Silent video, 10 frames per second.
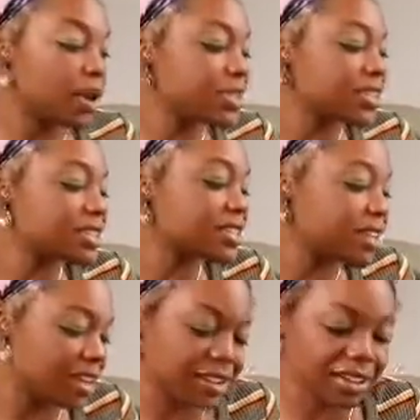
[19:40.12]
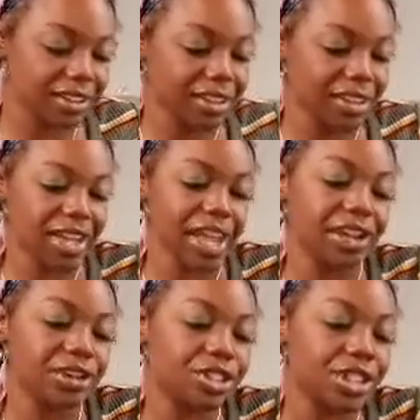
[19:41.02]
with the Sun.
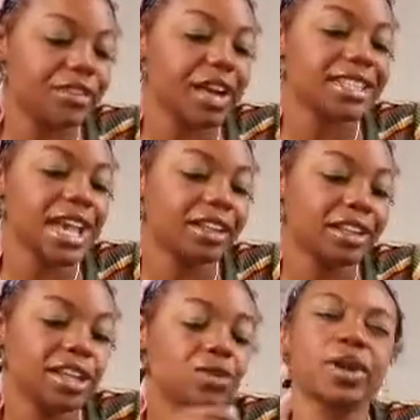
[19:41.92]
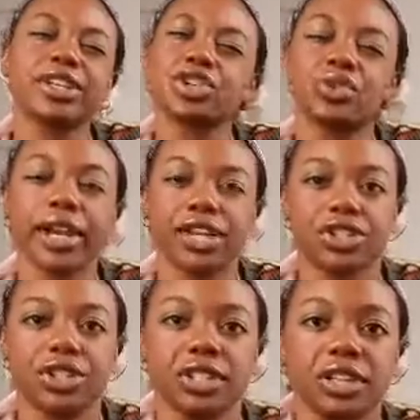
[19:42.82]
Energy, vitality,
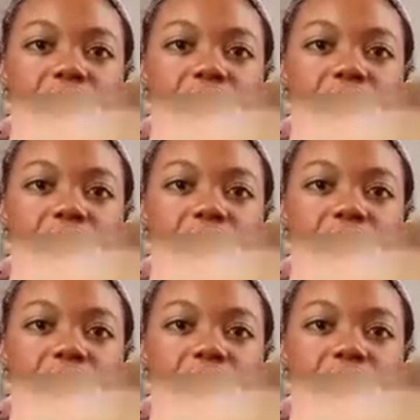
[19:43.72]
resurrection.